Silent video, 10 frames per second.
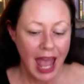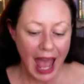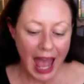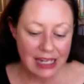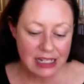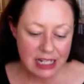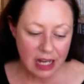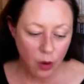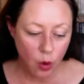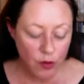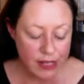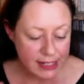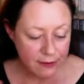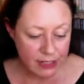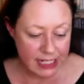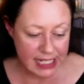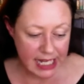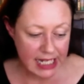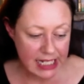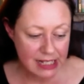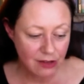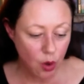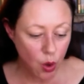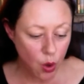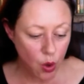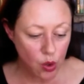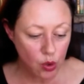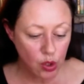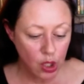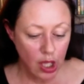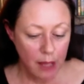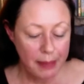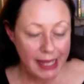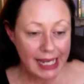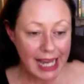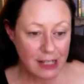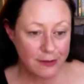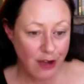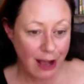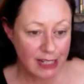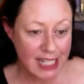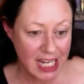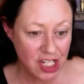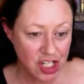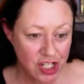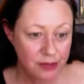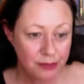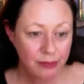And all these different scenes are all begging us for our attention.